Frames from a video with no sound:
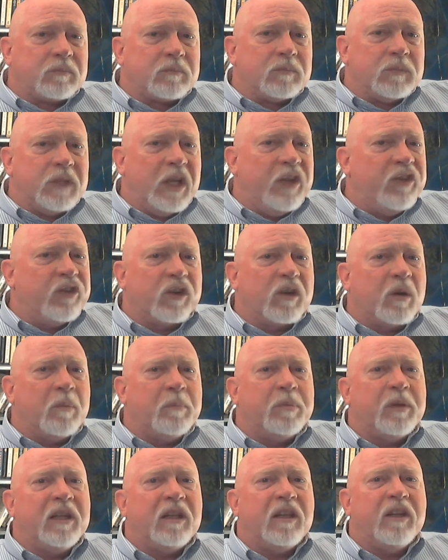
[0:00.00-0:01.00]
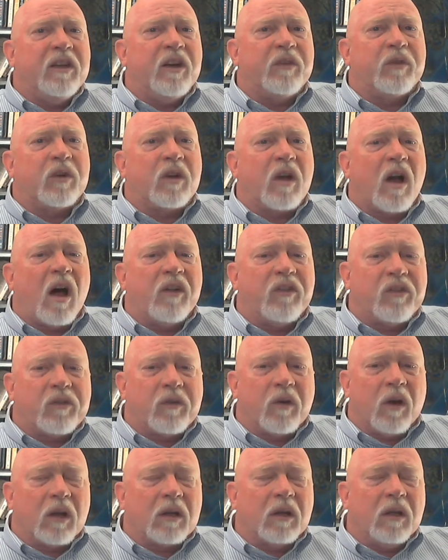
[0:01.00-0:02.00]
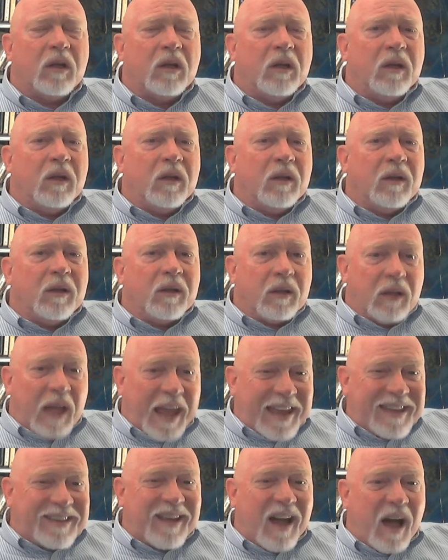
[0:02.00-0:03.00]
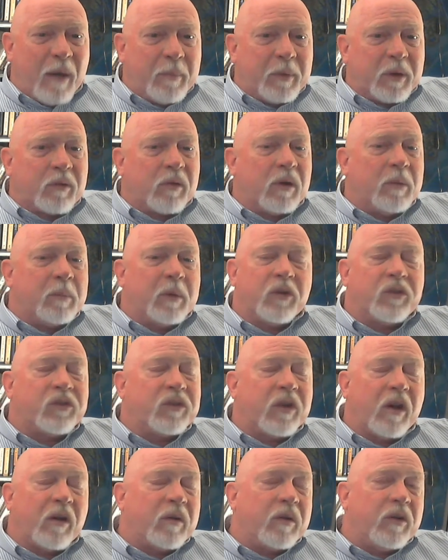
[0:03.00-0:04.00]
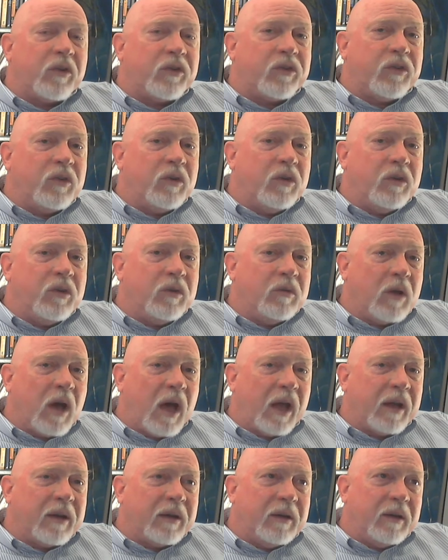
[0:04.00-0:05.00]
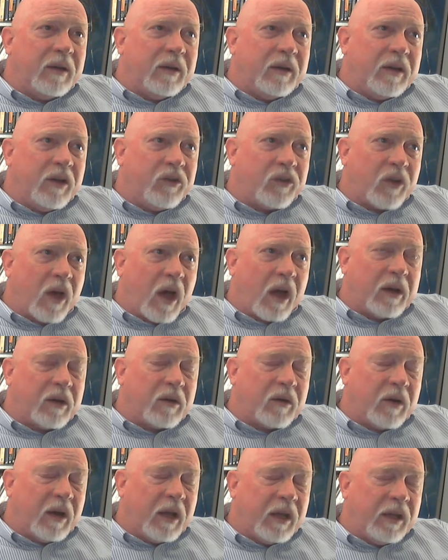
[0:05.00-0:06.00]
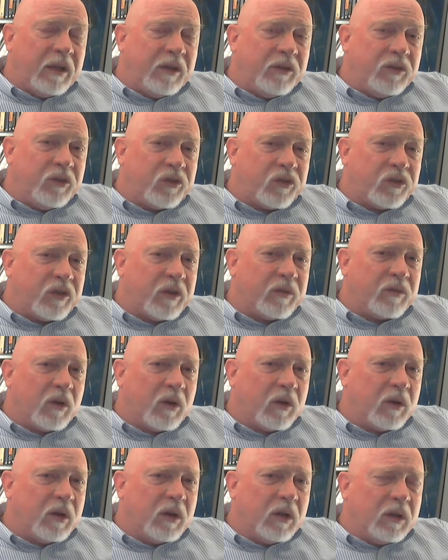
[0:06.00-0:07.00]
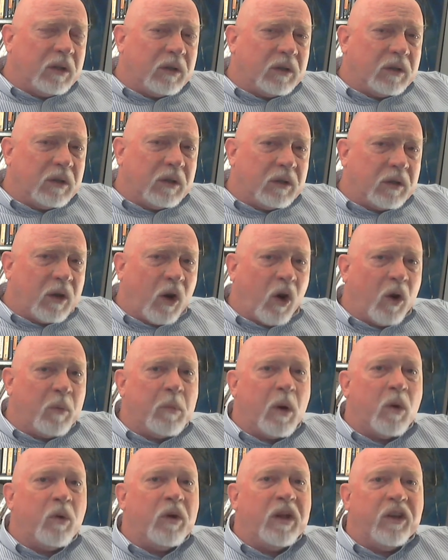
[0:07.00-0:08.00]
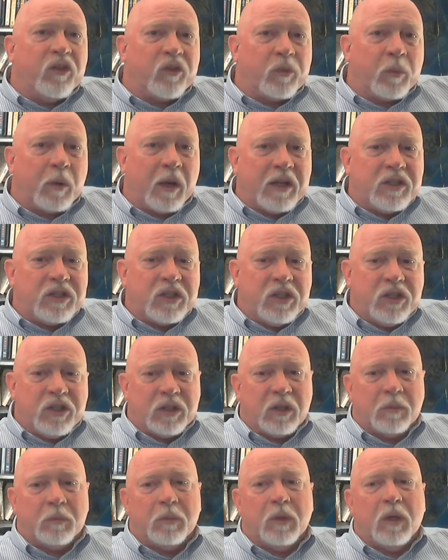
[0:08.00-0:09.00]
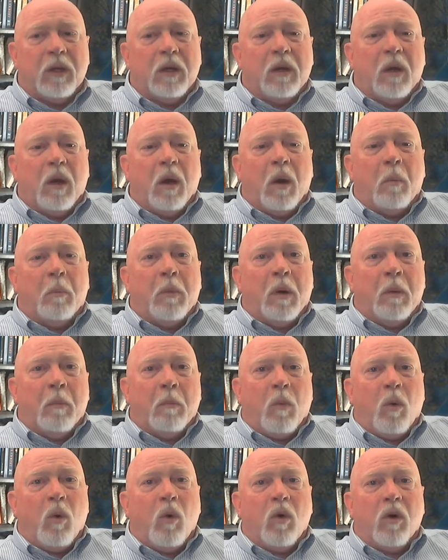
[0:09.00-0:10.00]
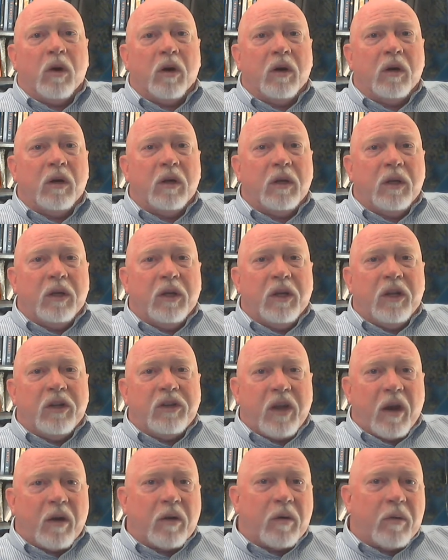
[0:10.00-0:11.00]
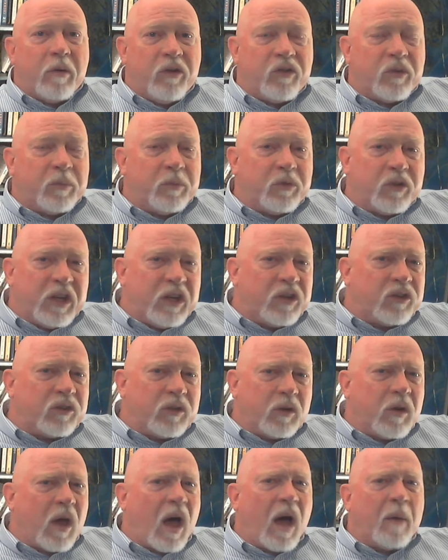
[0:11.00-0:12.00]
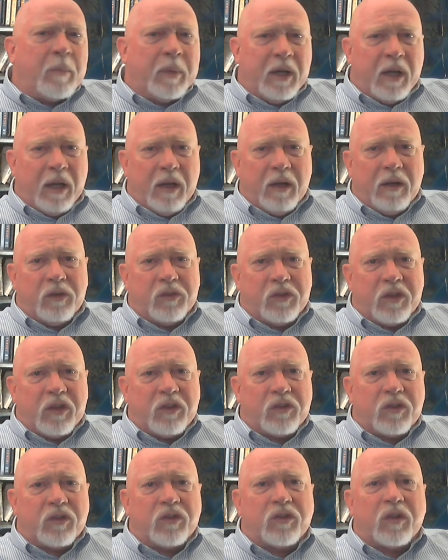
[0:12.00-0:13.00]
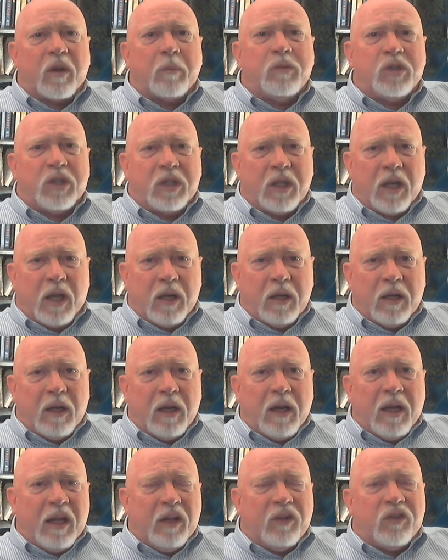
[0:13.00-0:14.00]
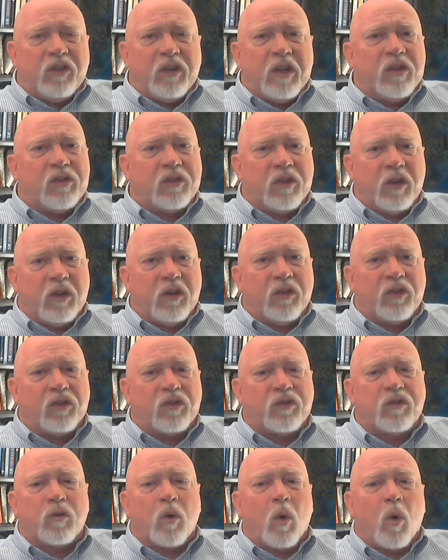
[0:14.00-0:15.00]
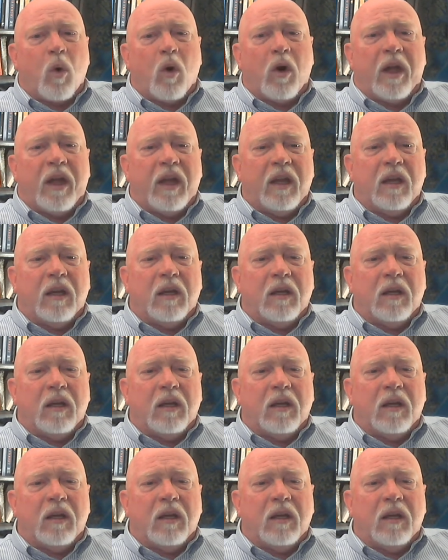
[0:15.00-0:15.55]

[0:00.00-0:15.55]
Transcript: is a completely different construct. Like common criminals, terrorists do not desire a civil, harmonious relationship, but more, terrorism seeks to dominate, seeks to subjugate. It seeks to destroy